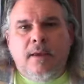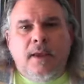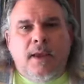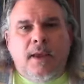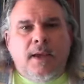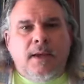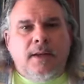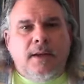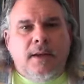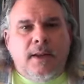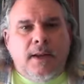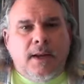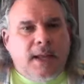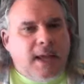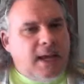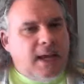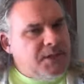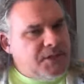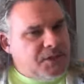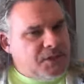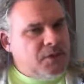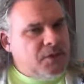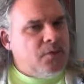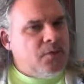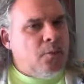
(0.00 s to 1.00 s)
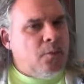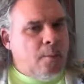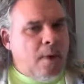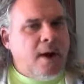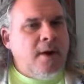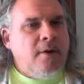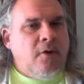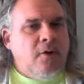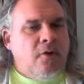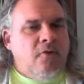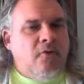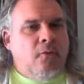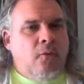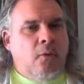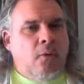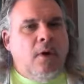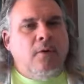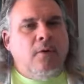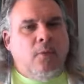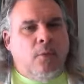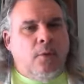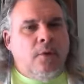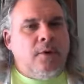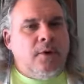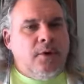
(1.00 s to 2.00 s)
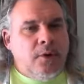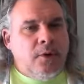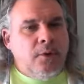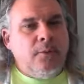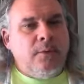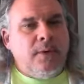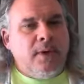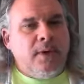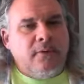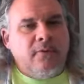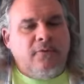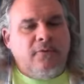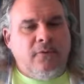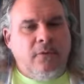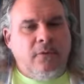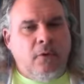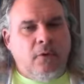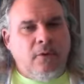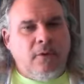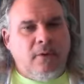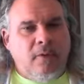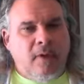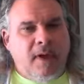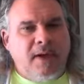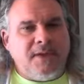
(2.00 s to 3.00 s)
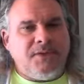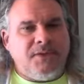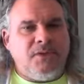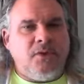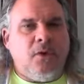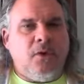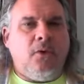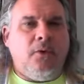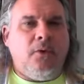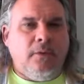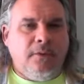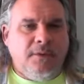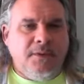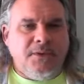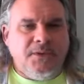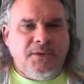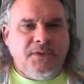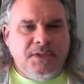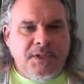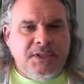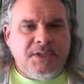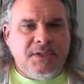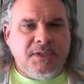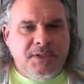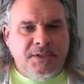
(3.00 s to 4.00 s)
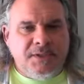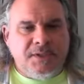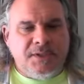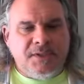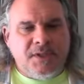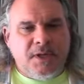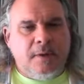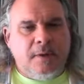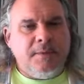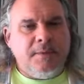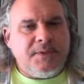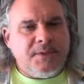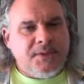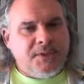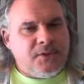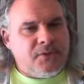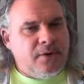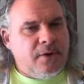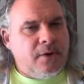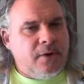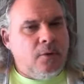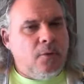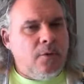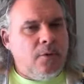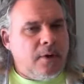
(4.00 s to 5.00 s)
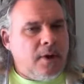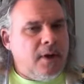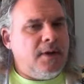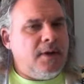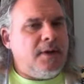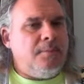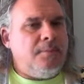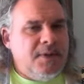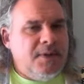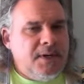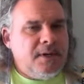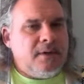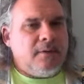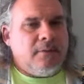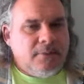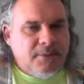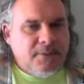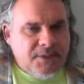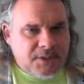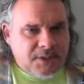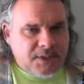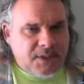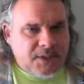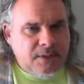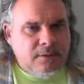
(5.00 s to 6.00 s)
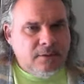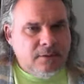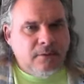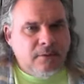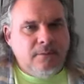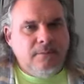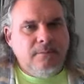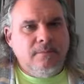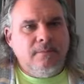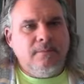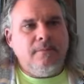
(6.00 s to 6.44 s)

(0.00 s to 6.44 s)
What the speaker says: And again, just a reminder of what we're doing for the whole class as a whole is each of these assignments is trying to work on a particular skill